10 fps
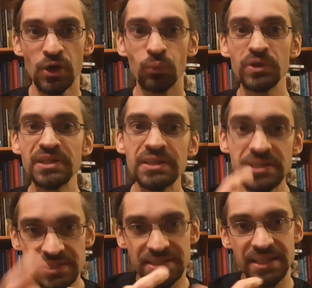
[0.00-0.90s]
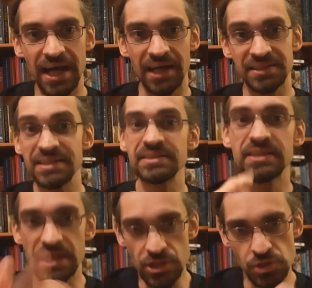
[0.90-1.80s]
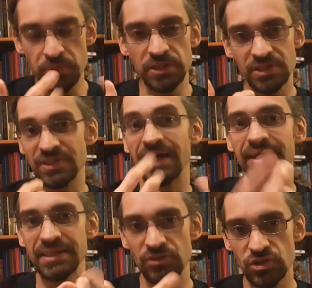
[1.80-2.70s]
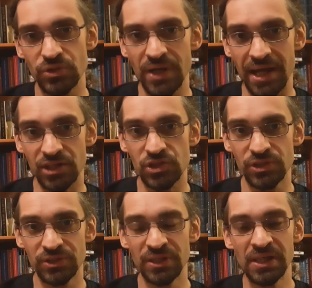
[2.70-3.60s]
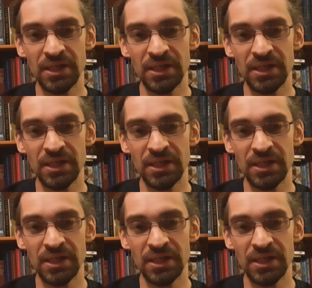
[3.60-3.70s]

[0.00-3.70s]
we need that engagement, that interaction.